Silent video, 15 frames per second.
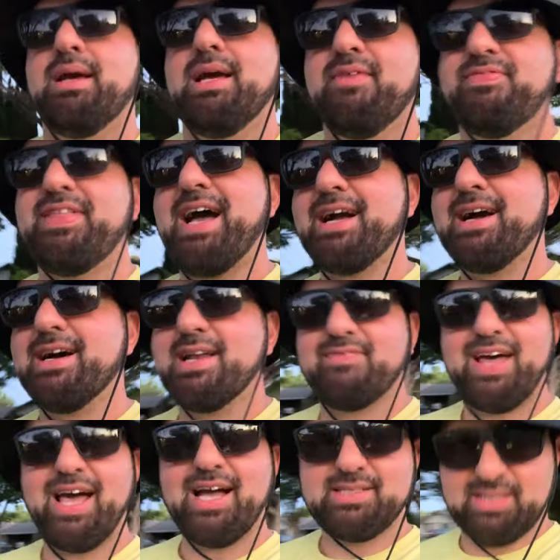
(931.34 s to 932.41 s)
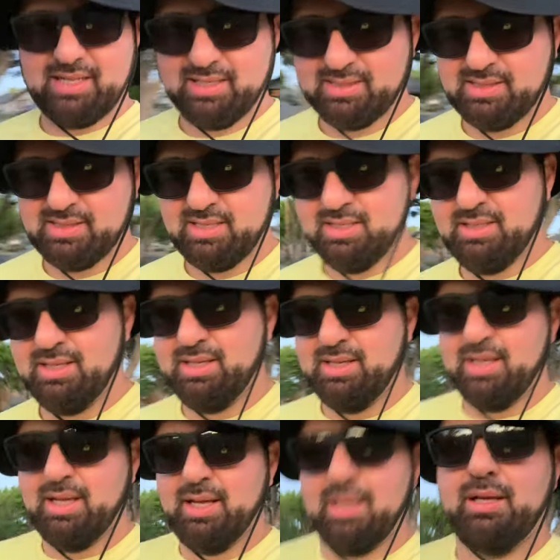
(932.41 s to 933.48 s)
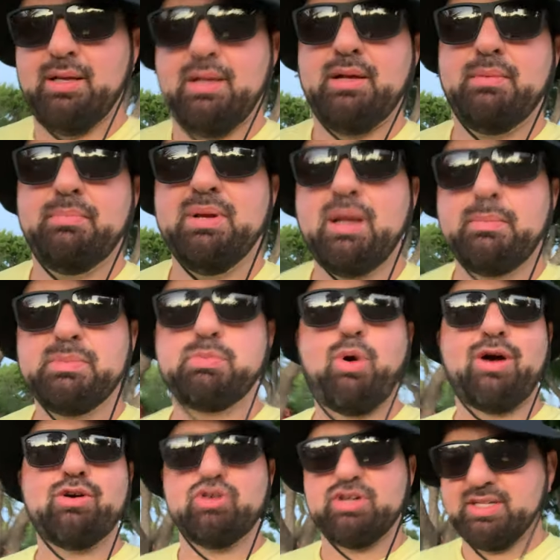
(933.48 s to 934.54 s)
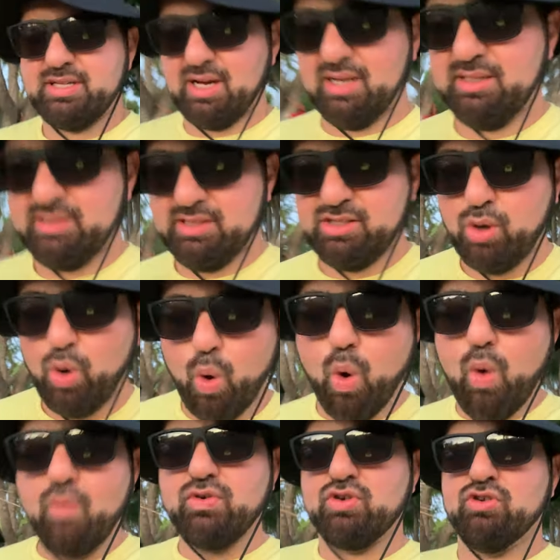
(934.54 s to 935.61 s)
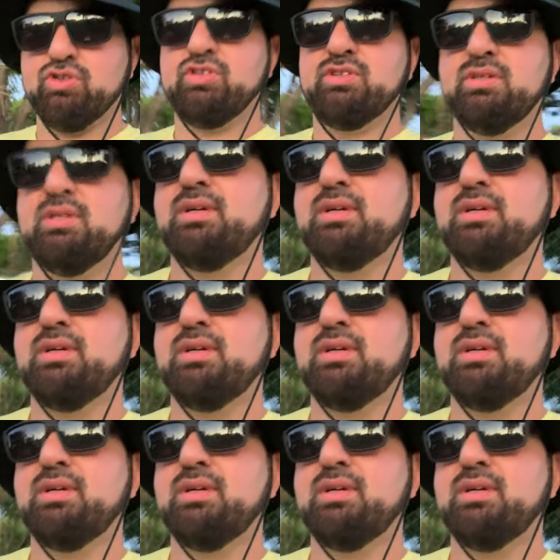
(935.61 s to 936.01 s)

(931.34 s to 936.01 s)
if that kind of access becomes prioritized over